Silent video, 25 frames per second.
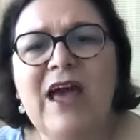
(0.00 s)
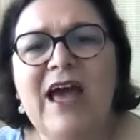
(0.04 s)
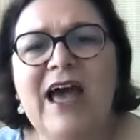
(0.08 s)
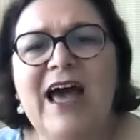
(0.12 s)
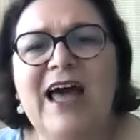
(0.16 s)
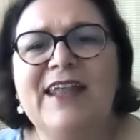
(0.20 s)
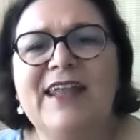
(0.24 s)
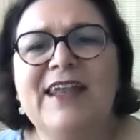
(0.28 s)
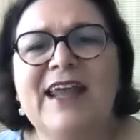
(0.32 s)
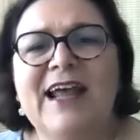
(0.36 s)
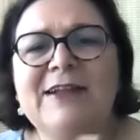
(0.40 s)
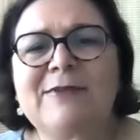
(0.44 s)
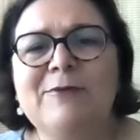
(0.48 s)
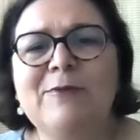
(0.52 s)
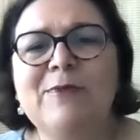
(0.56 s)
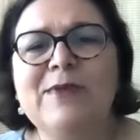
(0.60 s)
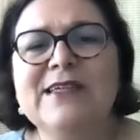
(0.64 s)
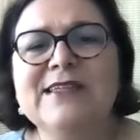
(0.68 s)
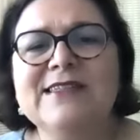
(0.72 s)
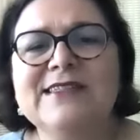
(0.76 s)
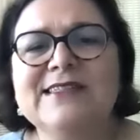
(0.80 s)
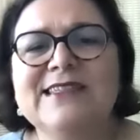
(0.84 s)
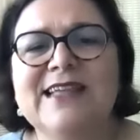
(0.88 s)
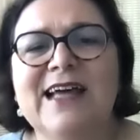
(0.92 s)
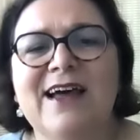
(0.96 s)
And that
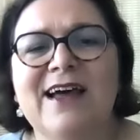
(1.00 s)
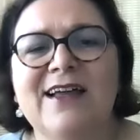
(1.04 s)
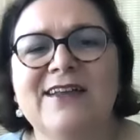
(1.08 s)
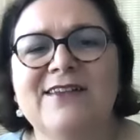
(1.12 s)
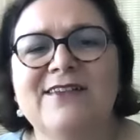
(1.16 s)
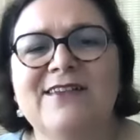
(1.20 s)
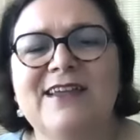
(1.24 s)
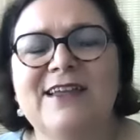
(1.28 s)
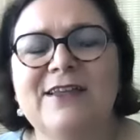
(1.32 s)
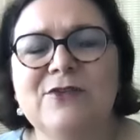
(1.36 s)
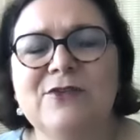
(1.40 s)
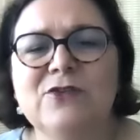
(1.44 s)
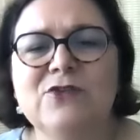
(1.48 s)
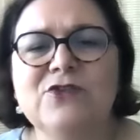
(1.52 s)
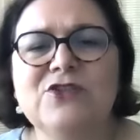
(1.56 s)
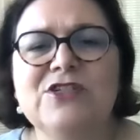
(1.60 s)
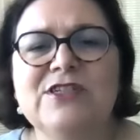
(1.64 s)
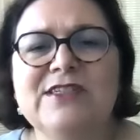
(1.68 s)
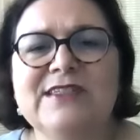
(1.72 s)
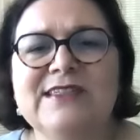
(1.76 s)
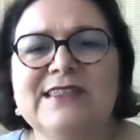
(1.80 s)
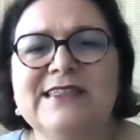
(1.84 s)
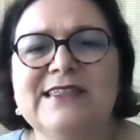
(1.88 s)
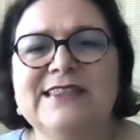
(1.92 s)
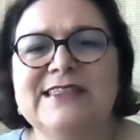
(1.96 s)
means that in the
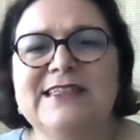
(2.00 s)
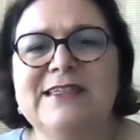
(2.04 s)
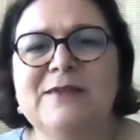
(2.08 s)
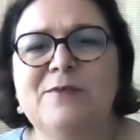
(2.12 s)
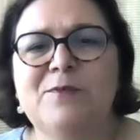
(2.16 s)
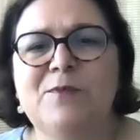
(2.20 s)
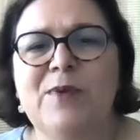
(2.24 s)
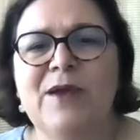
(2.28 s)
GCC,